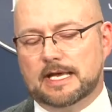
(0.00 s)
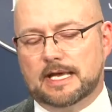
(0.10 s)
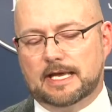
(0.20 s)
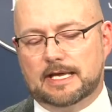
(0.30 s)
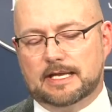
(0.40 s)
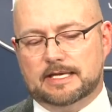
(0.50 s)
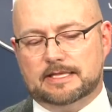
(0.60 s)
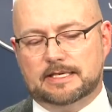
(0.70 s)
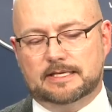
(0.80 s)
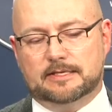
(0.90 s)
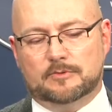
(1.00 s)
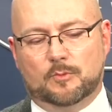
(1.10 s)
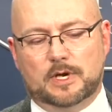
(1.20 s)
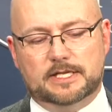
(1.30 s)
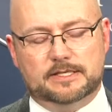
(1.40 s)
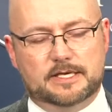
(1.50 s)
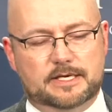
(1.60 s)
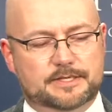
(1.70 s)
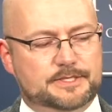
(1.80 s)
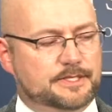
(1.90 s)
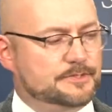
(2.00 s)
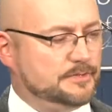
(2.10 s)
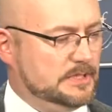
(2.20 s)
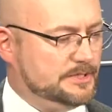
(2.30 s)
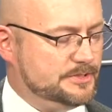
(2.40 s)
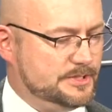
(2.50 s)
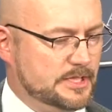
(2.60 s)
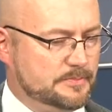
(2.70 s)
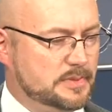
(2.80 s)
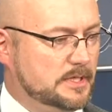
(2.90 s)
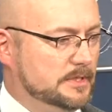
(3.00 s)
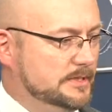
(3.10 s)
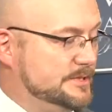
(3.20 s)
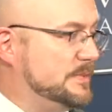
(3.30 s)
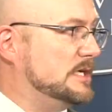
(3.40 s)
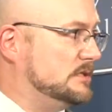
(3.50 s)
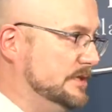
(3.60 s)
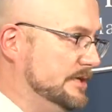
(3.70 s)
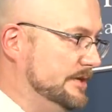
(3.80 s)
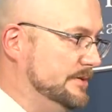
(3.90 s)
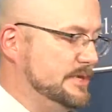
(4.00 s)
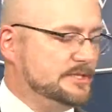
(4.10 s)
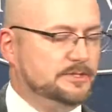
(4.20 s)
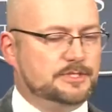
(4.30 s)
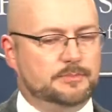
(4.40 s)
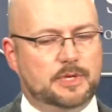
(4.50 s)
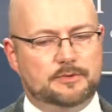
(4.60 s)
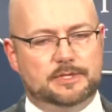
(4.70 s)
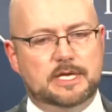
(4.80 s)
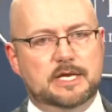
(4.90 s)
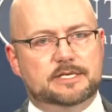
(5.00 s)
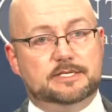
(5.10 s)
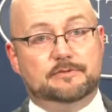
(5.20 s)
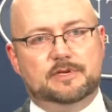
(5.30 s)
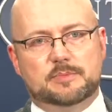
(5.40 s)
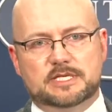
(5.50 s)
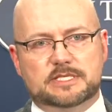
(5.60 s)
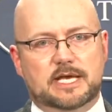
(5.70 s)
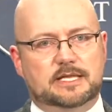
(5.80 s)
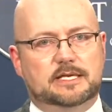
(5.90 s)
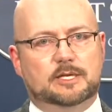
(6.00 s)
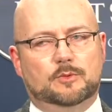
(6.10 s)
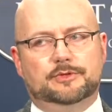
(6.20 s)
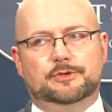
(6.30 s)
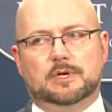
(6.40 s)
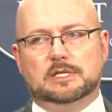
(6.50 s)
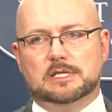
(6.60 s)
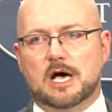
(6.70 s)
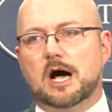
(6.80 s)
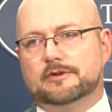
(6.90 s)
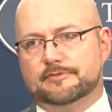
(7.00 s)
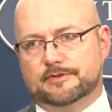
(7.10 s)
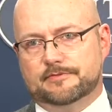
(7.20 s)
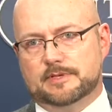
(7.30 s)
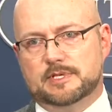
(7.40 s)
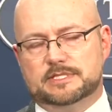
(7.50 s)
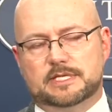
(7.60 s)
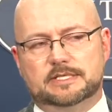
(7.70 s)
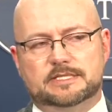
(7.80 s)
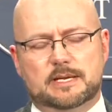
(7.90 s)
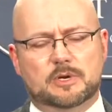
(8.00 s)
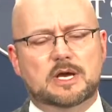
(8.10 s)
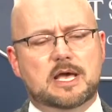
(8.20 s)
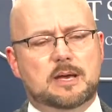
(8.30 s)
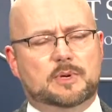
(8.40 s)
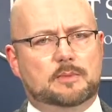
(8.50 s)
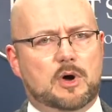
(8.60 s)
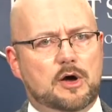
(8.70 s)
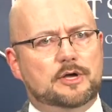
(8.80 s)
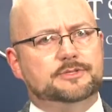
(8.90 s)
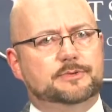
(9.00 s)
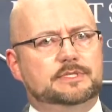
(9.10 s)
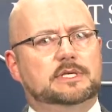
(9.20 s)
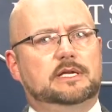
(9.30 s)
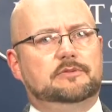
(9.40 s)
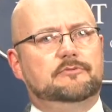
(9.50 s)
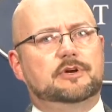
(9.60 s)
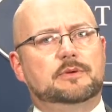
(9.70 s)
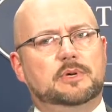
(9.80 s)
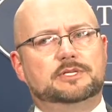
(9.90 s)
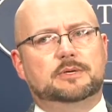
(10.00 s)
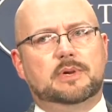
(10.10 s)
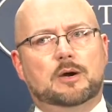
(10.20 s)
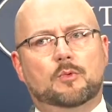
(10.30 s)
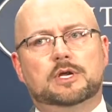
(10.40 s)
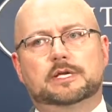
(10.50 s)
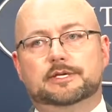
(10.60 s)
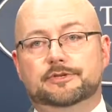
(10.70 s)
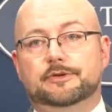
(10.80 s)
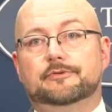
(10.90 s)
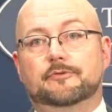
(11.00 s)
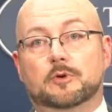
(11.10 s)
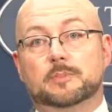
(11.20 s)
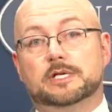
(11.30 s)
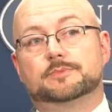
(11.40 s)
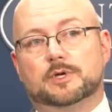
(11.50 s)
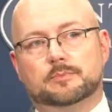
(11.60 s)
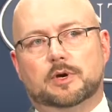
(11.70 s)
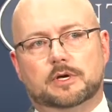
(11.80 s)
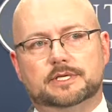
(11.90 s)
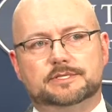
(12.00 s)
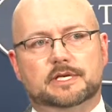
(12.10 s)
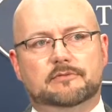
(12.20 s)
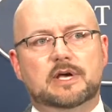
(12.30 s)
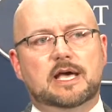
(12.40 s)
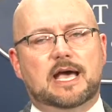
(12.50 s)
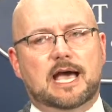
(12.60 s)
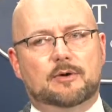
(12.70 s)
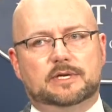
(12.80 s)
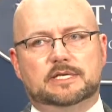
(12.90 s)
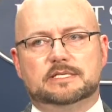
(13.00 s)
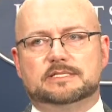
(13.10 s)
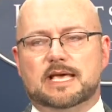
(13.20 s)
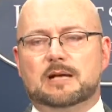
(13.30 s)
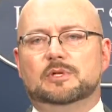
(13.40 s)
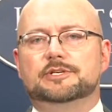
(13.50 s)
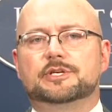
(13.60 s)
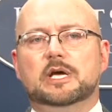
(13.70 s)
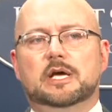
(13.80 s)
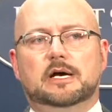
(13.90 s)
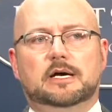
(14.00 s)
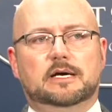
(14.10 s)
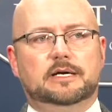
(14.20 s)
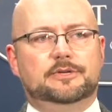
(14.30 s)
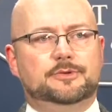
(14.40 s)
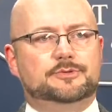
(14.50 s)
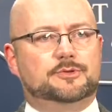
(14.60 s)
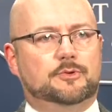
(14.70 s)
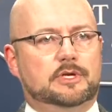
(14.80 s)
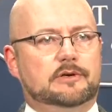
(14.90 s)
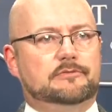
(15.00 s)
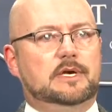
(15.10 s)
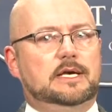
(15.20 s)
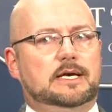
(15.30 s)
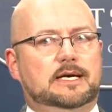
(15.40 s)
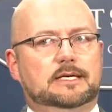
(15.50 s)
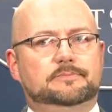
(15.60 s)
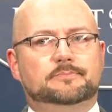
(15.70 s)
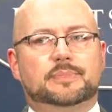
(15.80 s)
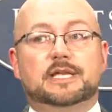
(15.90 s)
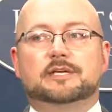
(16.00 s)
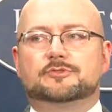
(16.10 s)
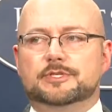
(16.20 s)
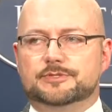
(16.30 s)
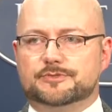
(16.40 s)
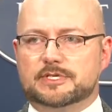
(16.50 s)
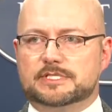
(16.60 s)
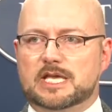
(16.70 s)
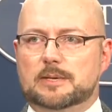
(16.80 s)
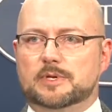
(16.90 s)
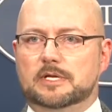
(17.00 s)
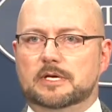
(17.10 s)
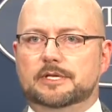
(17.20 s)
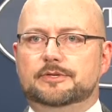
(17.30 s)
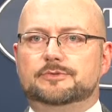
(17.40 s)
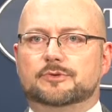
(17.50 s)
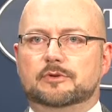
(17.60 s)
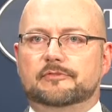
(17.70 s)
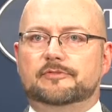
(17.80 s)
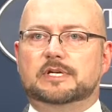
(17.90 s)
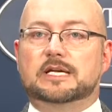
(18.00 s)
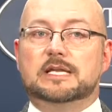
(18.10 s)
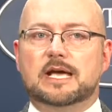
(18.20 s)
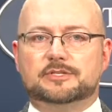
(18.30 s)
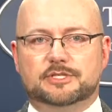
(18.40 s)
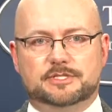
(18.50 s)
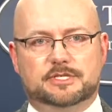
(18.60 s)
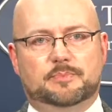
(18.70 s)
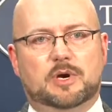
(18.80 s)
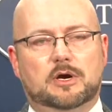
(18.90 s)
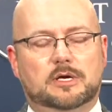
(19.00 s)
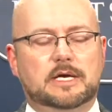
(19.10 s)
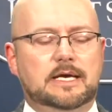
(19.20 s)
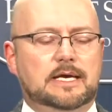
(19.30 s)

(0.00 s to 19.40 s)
And I think what it does in its relationship, especially the mixed-use component to the VBC, I think it will do a lot for the VBC, its neighbor. But I'm also excited very much about what it can do for Big Spring Park itself, how it can establish a new sort of pedestrian streetscape and a new sort of connection to the park.